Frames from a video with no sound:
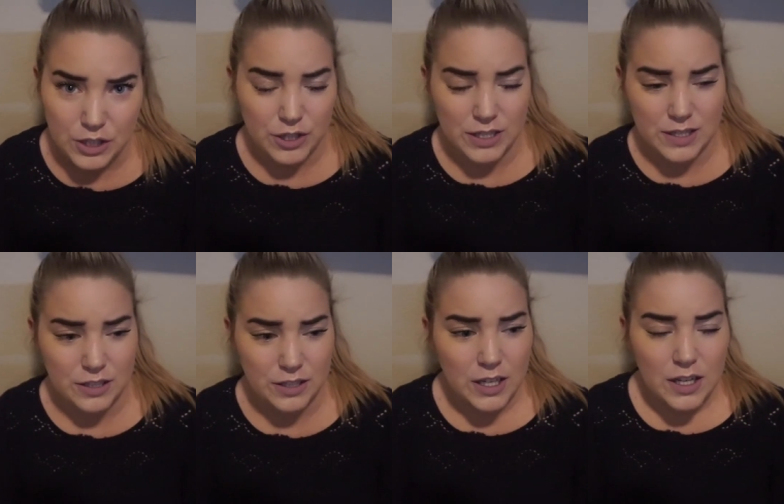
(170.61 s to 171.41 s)
I try
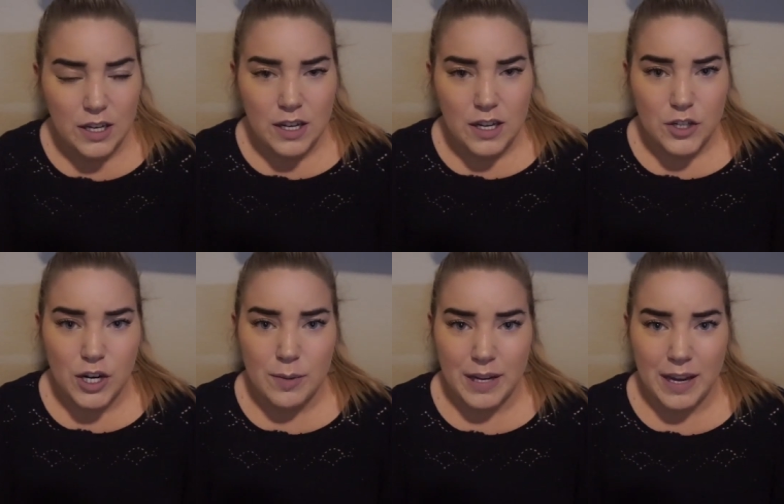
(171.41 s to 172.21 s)

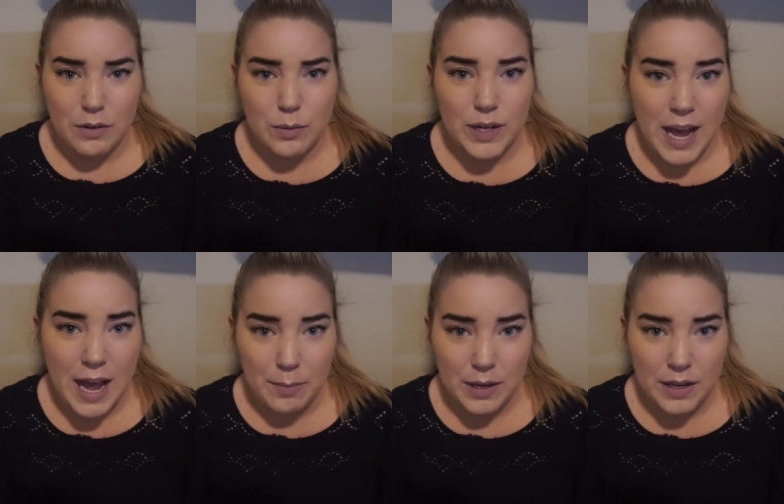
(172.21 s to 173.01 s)
to make everyone
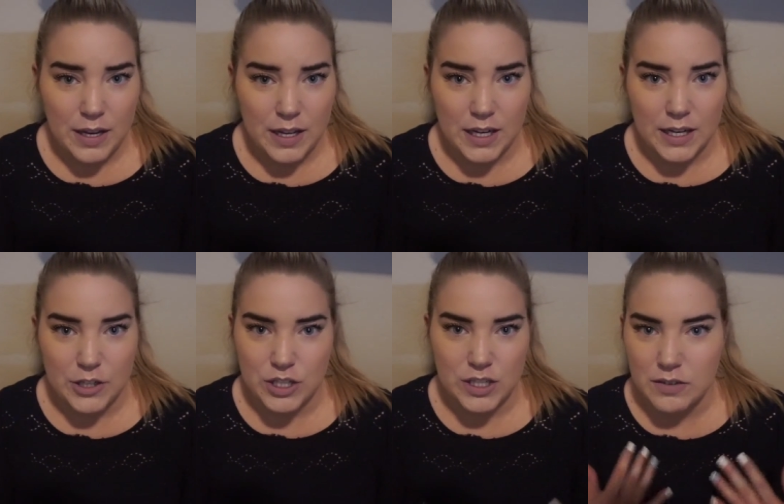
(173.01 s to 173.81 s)
happy, and it
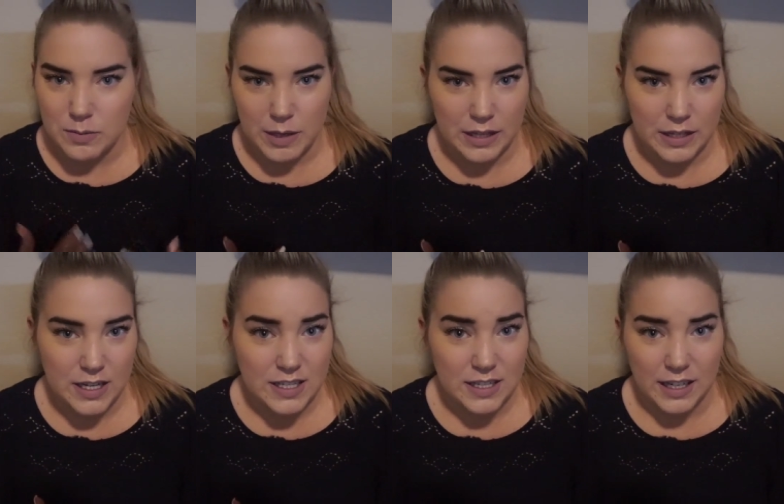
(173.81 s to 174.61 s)
just leaves me in the
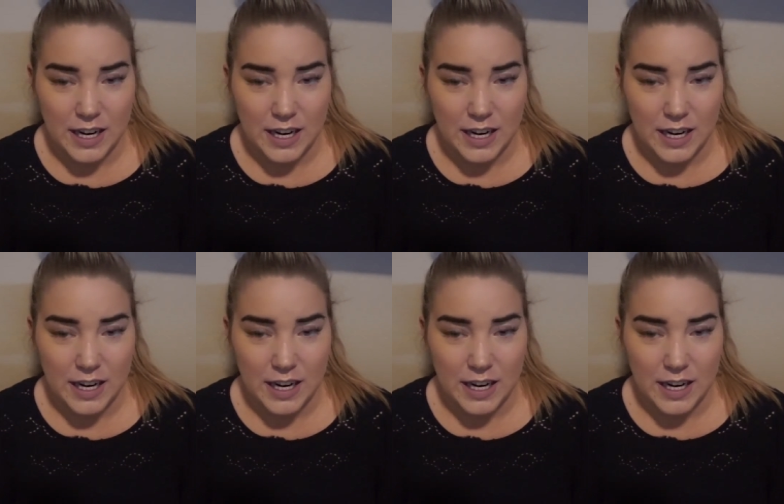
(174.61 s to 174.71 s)
dust. Like,